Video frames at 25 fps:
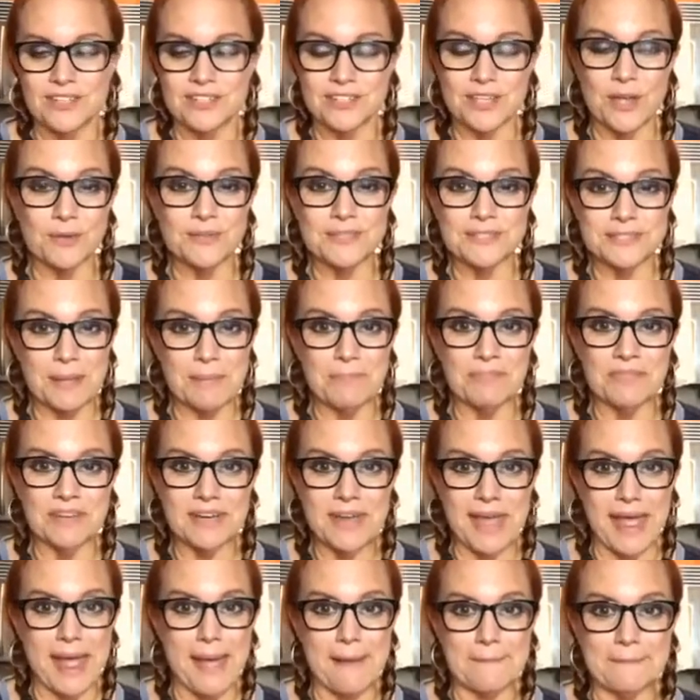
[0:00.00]
So
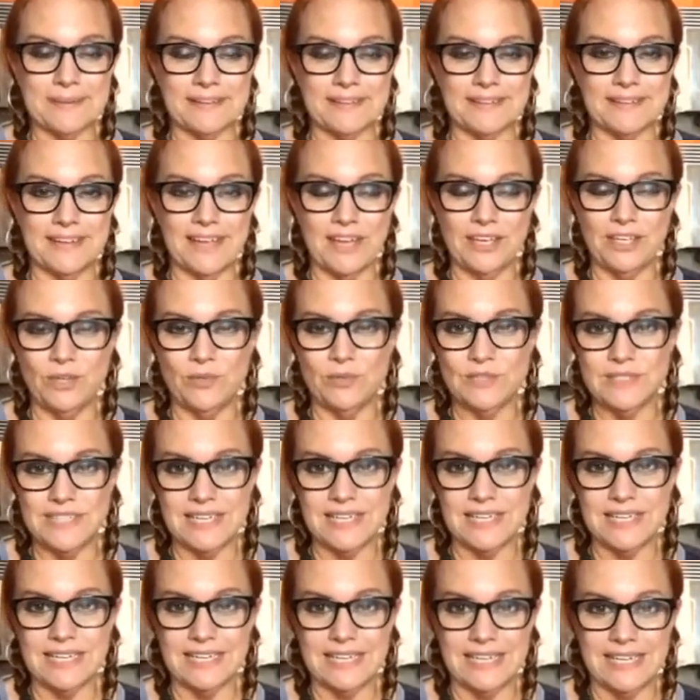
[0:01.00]
something happened and you
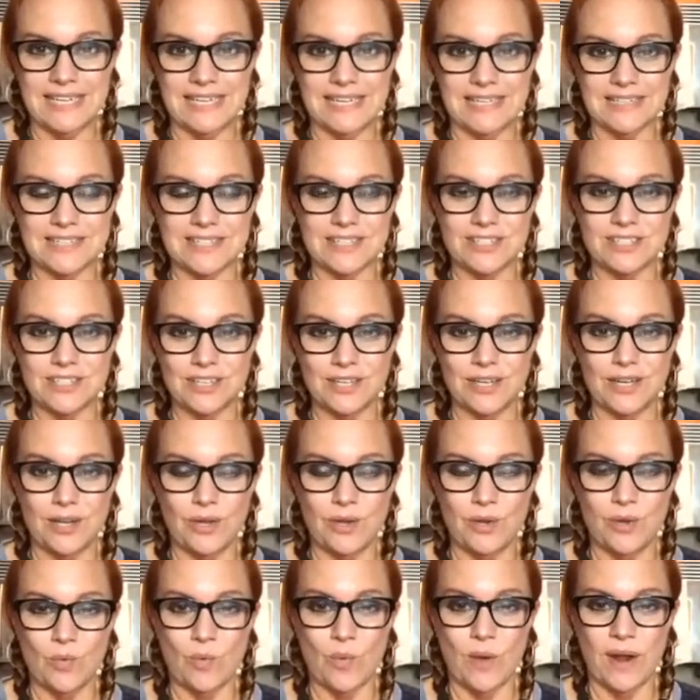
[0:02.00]
didn't get to
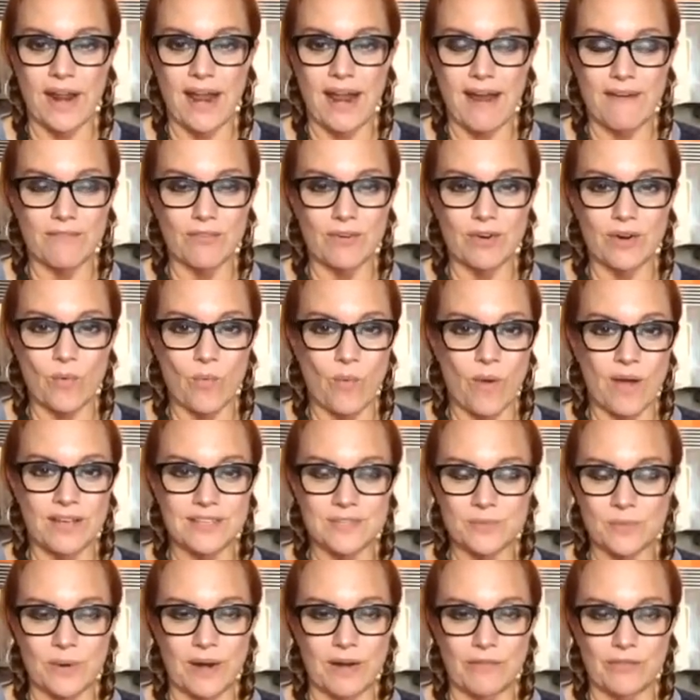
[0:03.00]
do whatever it
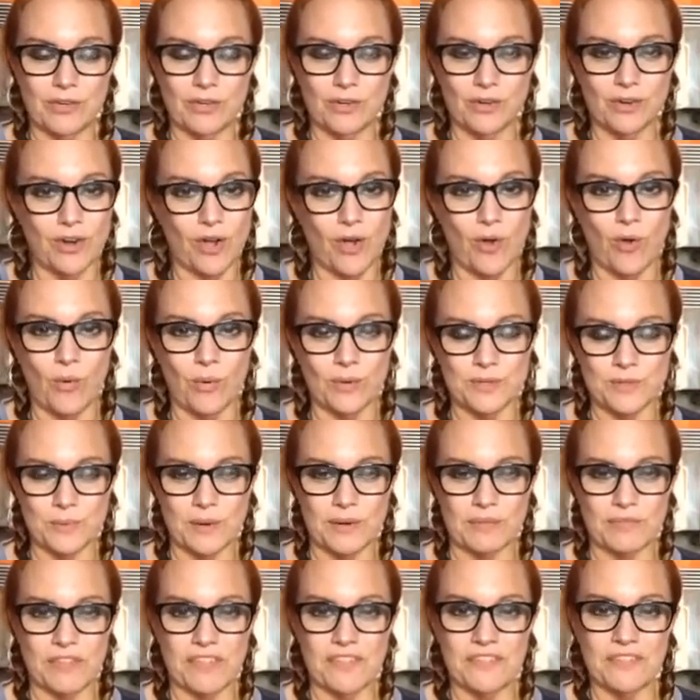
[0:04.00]
was, whatever your goal
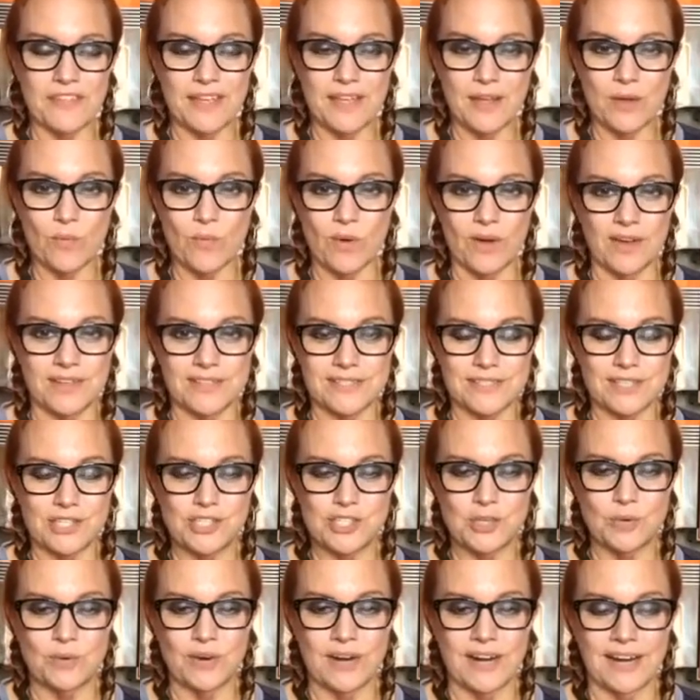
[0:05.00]
was, whatever the thing was
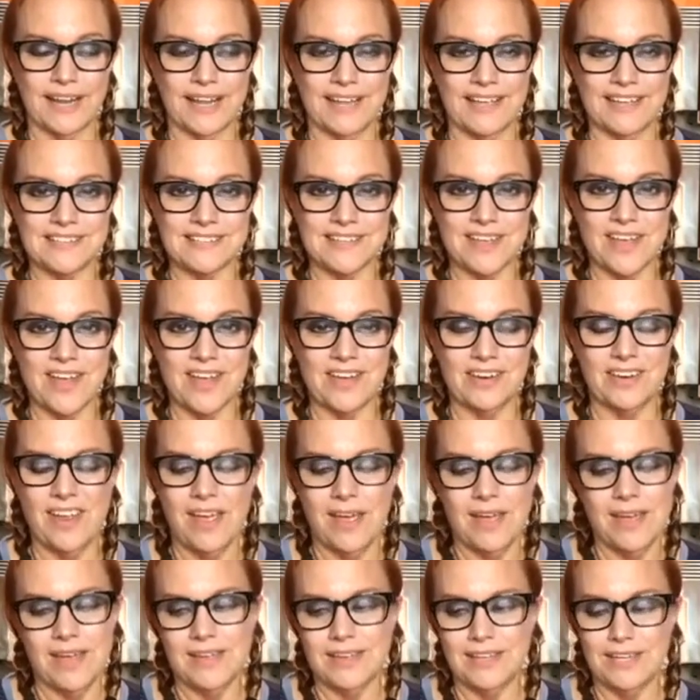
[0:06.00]
that you were going to get done,